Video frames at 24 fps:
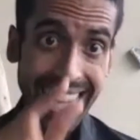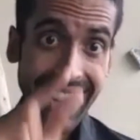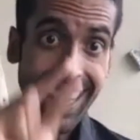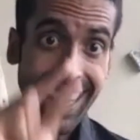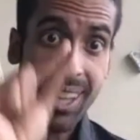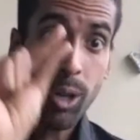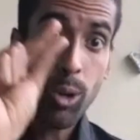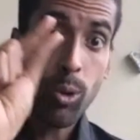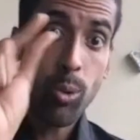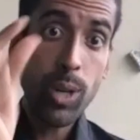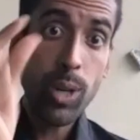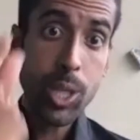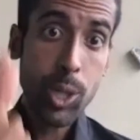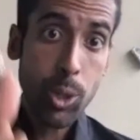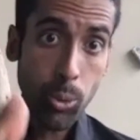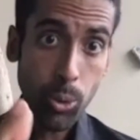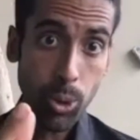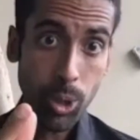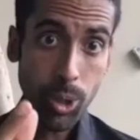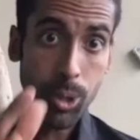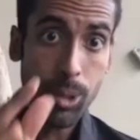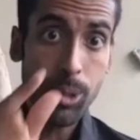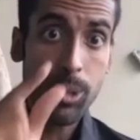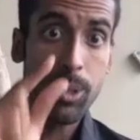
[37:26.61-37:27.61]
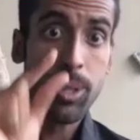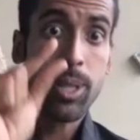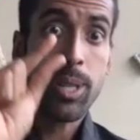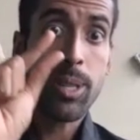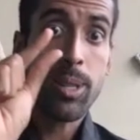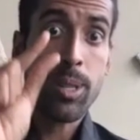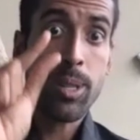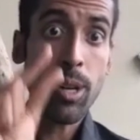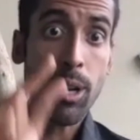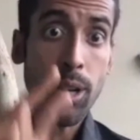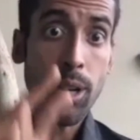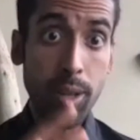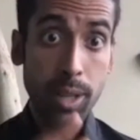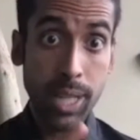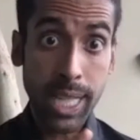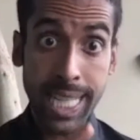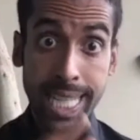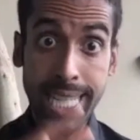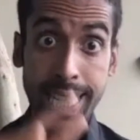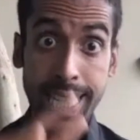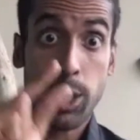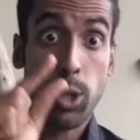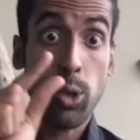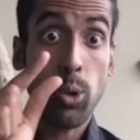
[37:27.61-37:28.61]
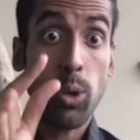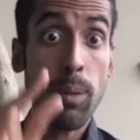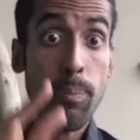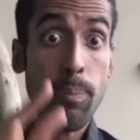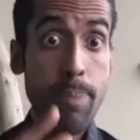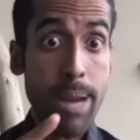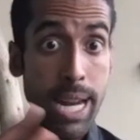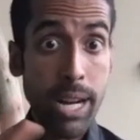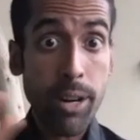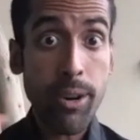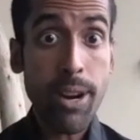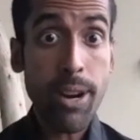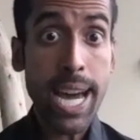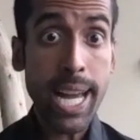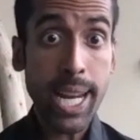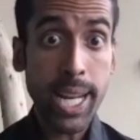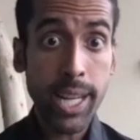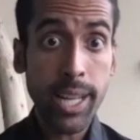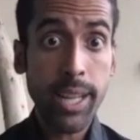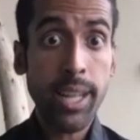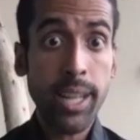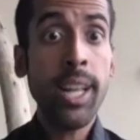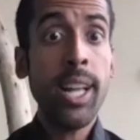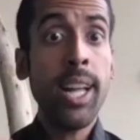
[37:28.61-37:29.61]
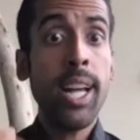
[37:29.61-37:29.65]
little rituals to start doing better at it,